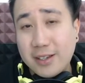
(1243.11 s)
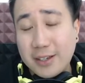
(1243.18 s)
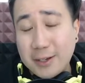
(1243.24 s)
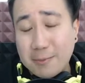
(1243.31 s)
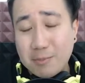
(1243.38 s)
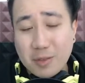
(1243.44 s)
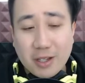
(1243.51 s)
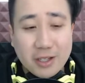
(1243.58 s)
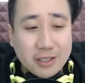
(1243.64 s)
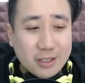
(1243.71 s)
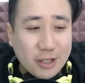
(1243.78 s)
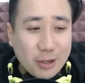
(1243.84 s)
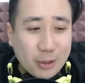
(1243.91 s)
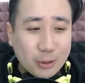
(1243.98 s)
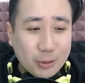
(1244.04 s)
Yep.
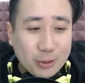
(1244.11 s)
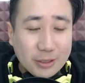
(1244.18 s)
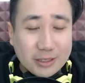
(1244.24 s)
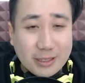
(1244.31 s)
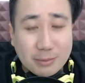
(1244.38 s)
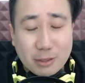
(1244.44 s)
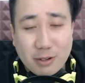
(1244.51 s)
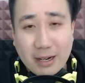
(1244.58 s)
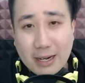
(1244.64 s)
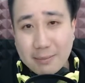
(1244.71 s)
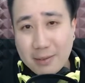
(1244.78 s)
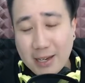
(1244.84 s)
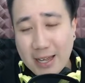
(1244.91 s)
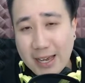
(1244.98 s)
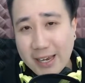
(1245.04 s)
So subscribe,
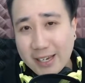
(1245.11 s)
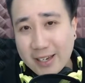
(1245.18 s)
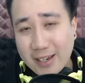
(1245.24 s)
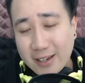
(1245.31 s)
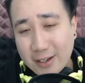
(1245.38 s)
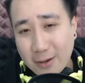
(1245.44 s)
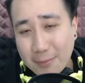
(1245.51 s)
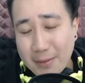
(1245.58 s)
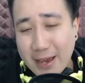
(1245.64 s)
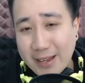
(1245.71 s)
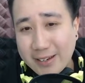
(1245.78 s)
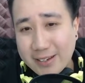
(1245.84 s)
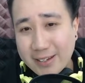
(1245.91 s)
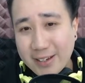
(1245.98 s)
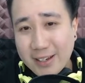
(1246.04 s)
like,
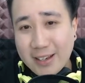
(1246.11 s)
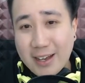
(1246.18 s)
comment.